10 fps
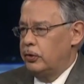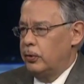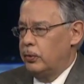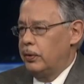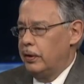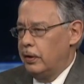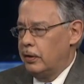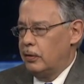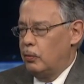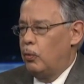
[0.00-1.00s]
toward
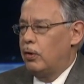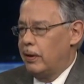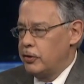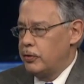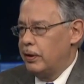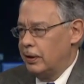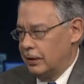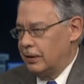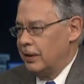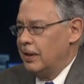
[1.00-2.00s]
war on
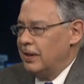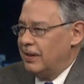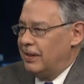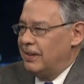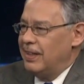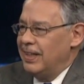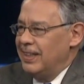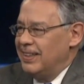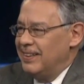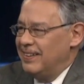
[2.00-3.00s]
drugs uh,
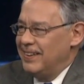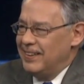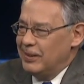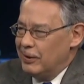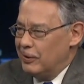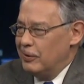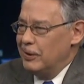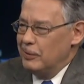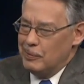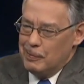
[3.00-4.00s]
and the, uh,
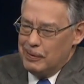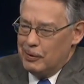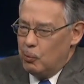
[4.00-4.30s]
the, the